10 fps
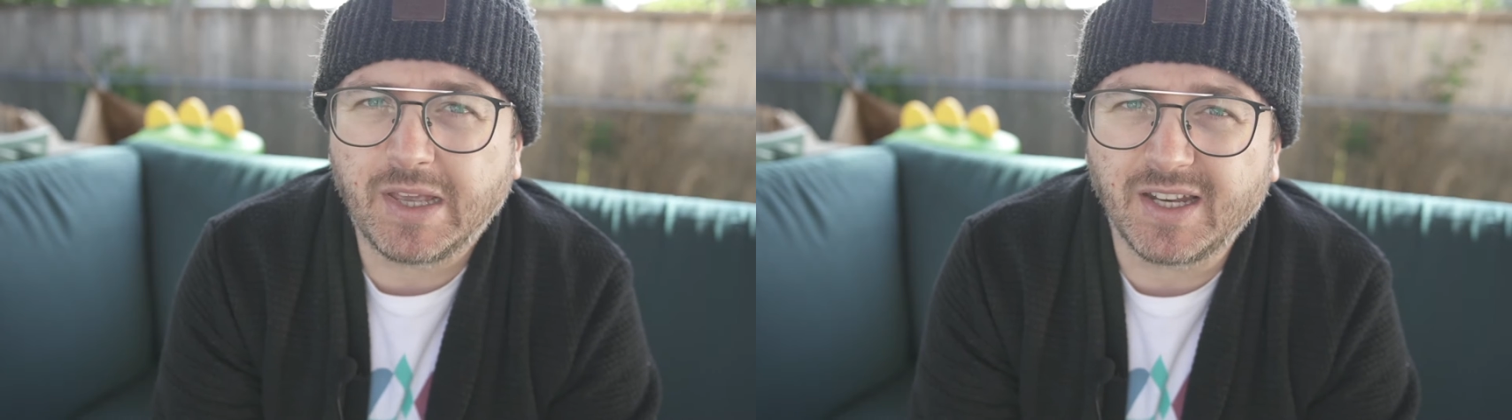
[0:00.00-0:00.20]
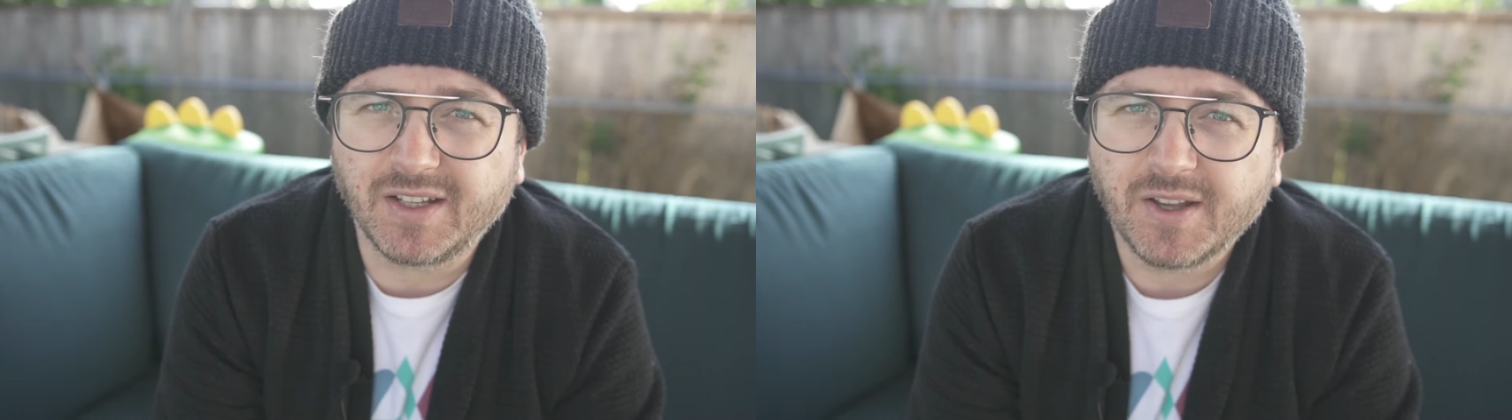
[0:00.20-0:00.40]

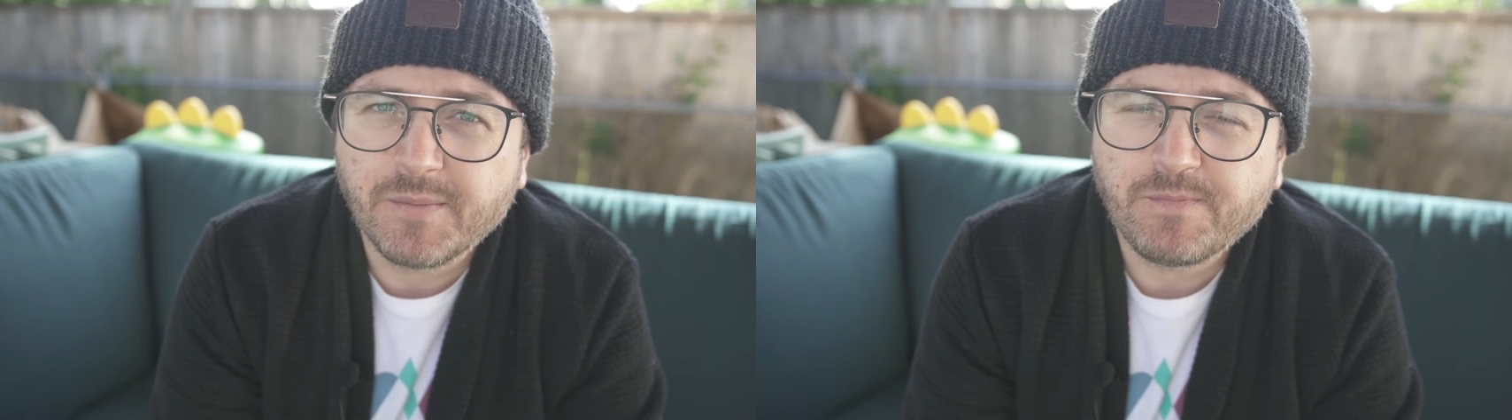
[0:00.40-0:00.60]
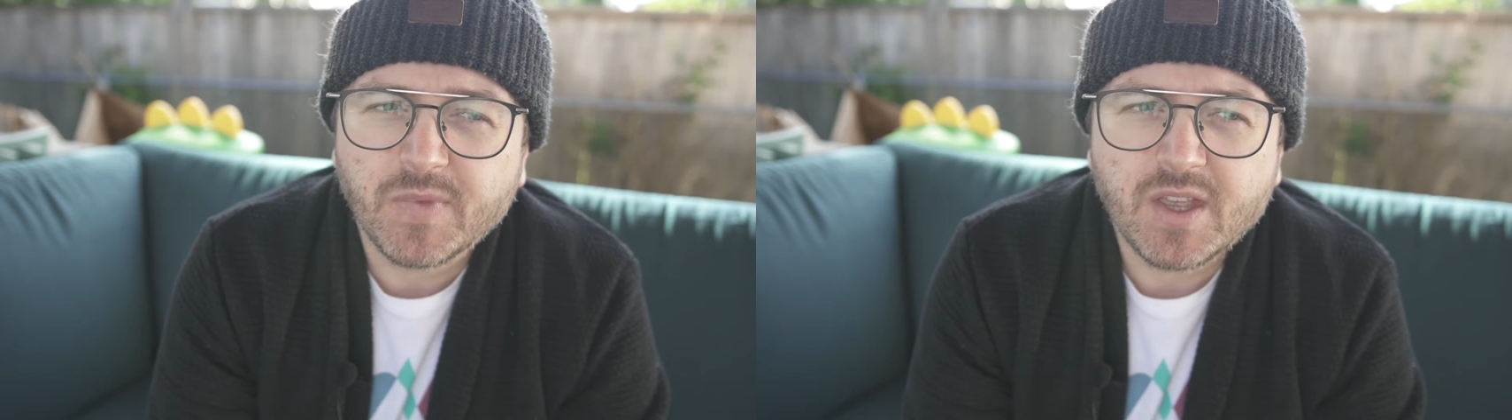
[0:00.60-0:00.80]
in it.
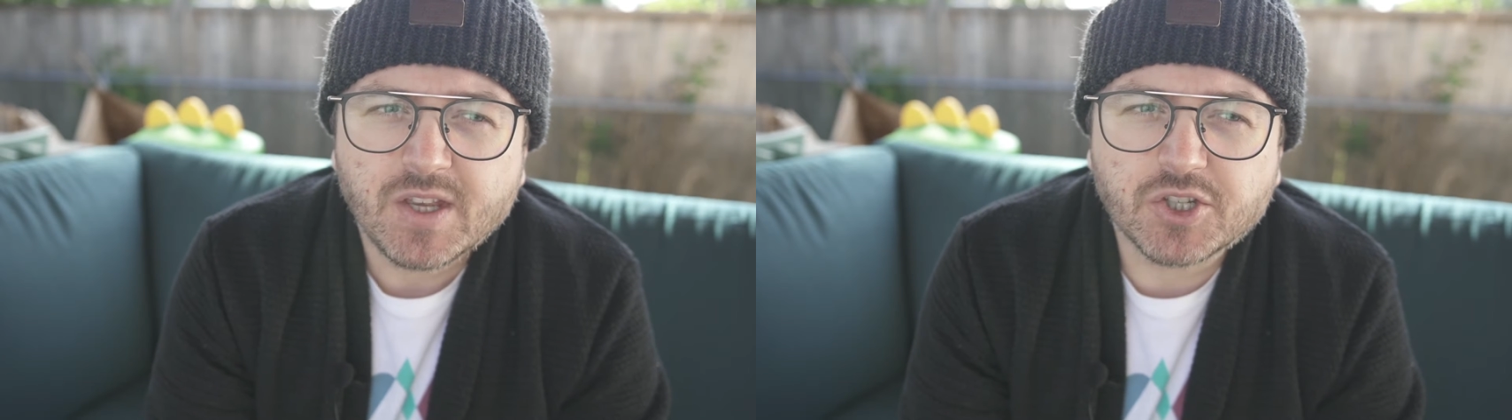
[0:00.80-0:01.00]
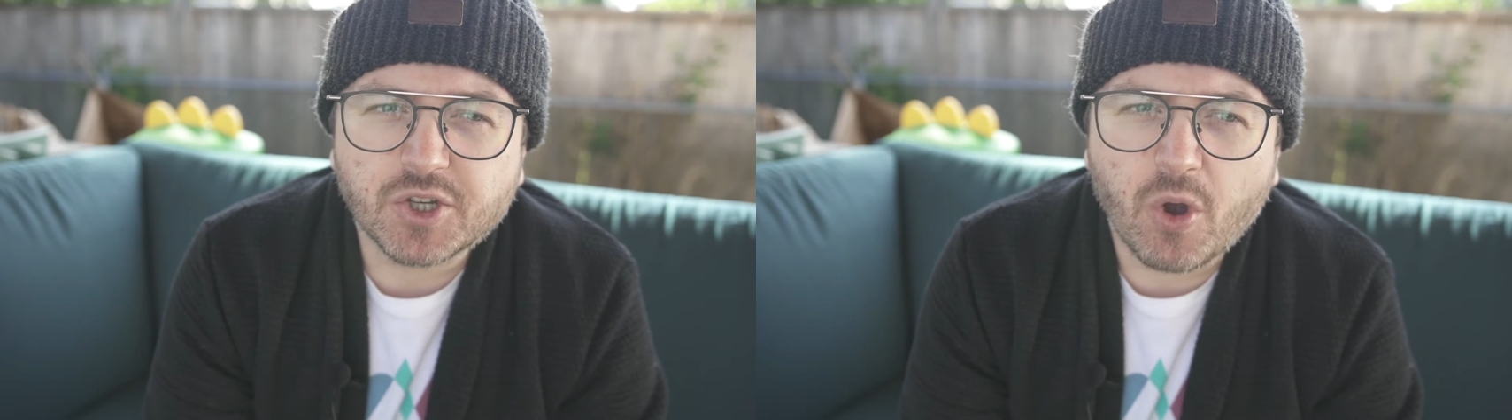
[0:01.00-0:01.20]

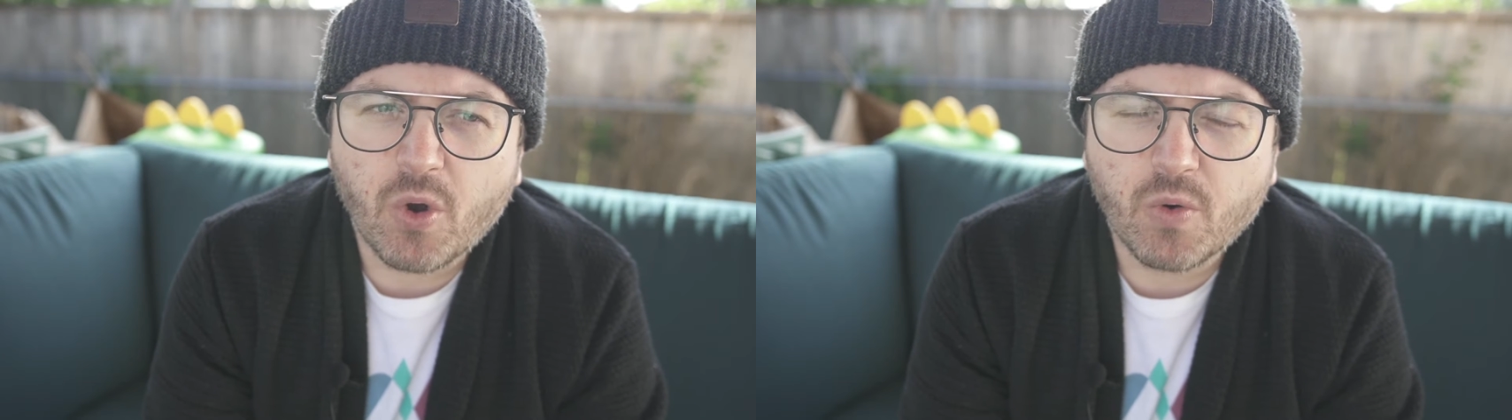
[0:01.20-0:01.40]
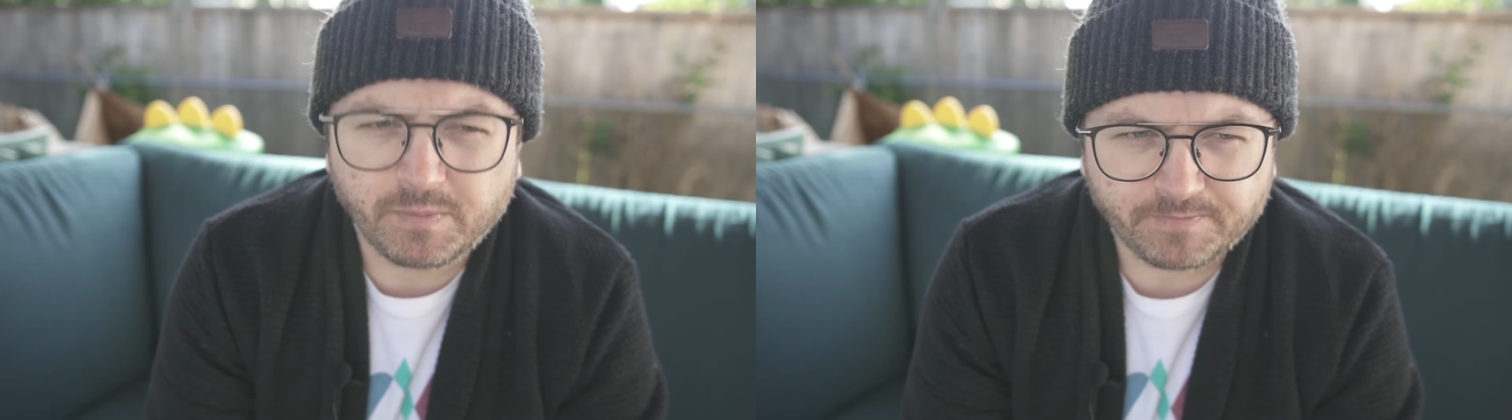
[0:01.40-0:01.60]
So